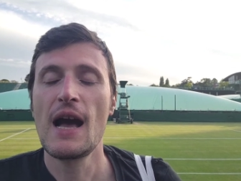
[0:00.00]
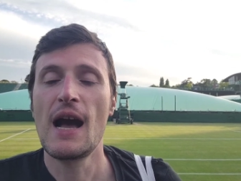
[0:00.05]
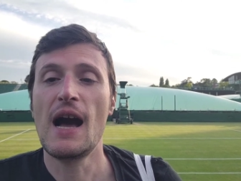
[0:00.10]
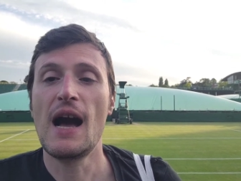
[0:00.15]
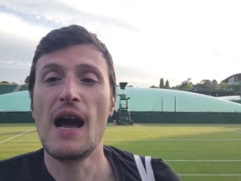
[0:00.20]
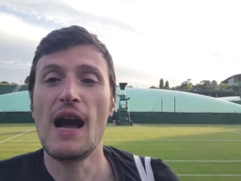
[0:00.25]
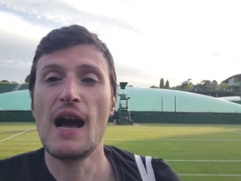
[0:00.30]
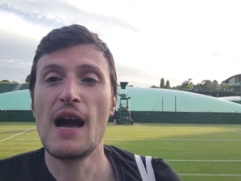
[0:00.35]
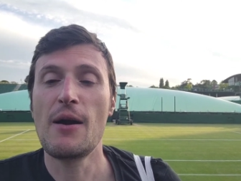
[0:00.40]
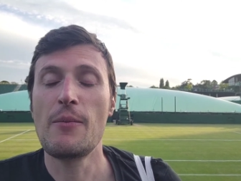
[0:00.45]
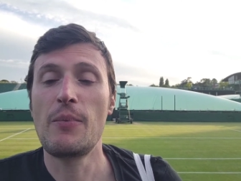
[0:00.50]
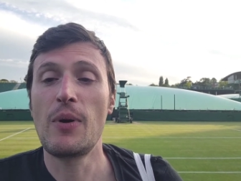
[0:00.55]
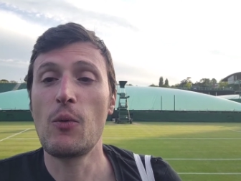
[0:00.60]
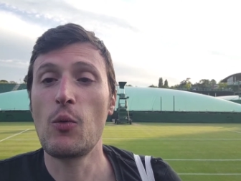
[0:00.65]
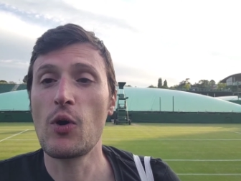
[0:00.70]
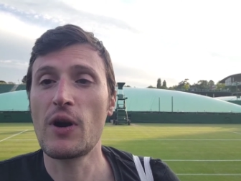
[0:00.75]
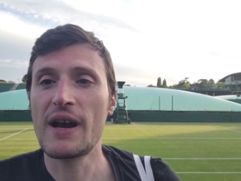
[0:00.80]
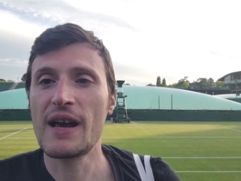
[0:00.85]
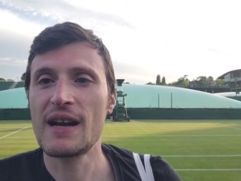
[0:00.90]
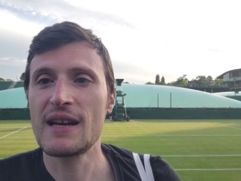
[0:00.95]
but
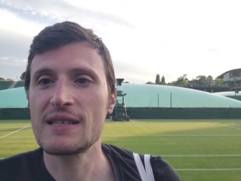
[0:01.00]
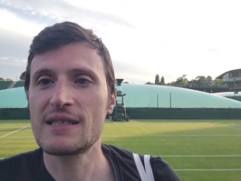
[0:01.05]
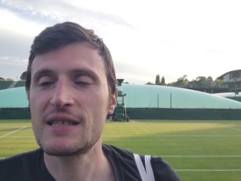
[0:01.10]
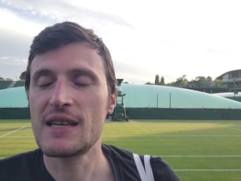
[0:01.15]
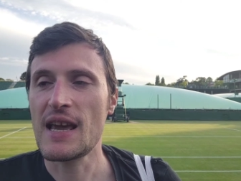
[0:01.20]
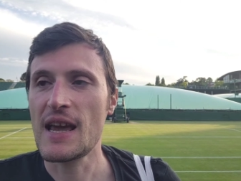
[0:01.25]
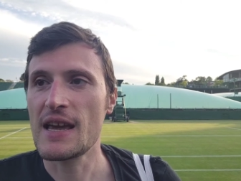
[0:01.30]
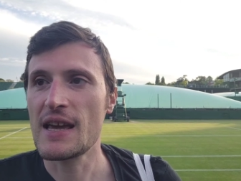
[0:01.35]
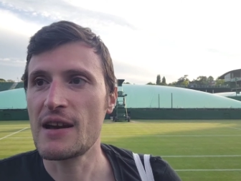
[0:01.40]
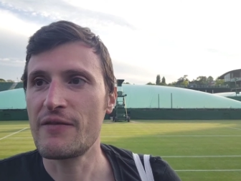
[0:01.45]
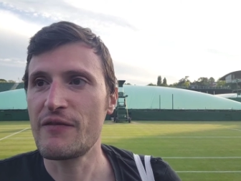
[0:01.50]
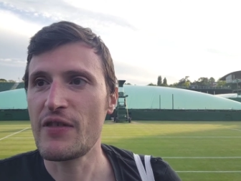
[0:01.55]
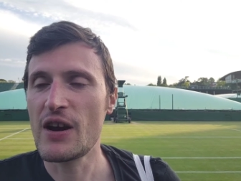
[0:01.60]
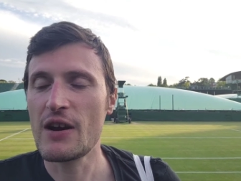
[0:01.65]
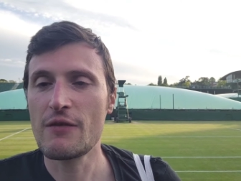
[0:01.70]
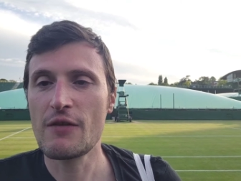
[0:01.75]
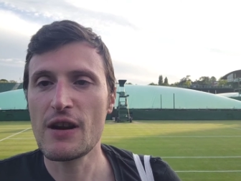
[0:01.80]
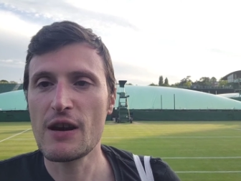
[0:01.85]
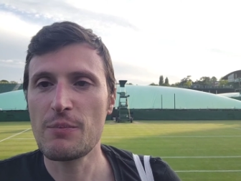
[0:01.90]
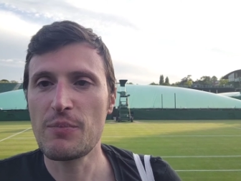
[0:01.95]
what can I say? I'm
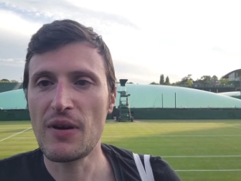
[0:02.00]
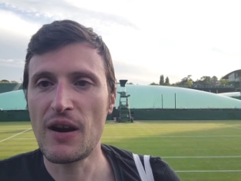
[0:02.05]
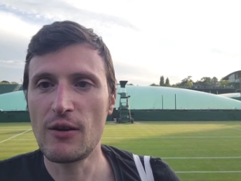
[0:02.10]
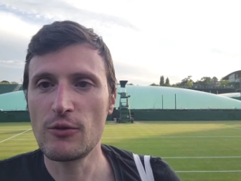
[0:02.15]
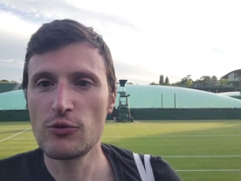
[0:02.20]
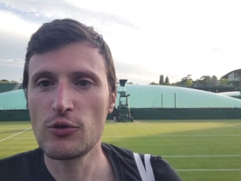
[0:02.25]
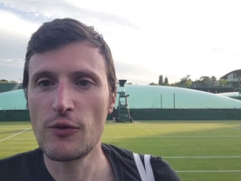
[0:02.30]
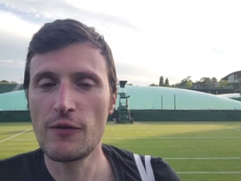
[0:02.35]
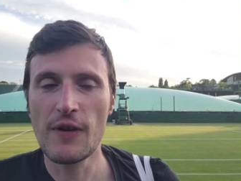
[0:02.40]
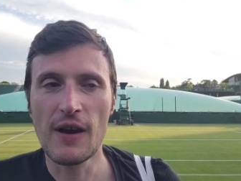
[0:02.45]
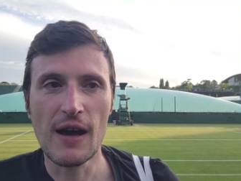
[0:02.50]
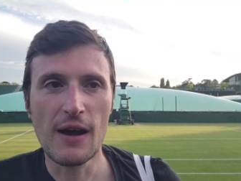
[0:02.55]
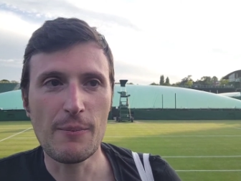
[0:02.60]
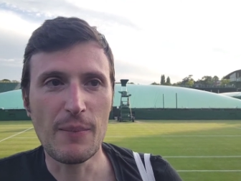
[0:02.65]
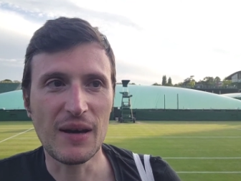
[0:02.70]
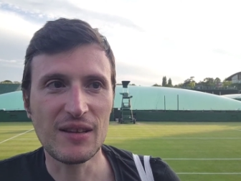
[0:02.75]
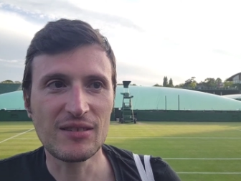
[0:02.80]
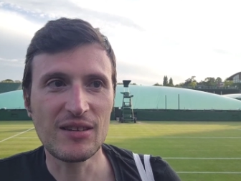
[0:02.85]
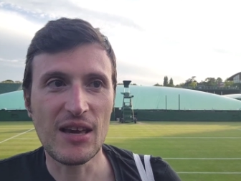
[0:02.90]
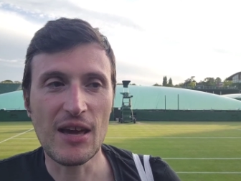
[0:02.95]
very very proud of
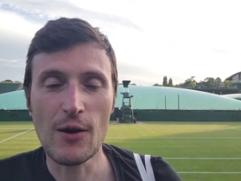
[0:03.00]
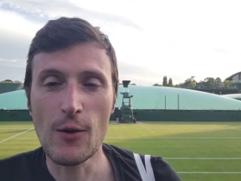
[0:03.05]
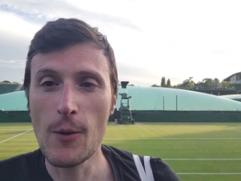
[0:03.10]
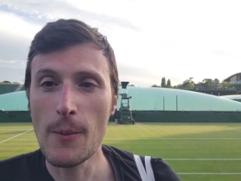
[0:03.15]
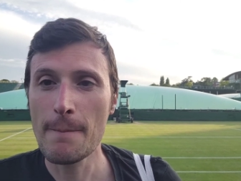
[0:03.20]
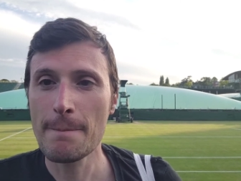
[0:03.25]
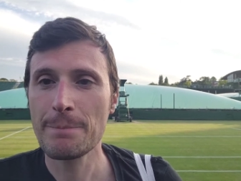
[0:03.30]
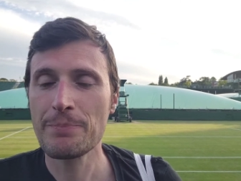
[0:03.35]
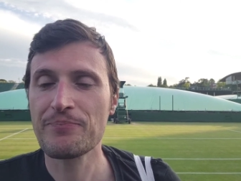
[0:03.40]
Matteo.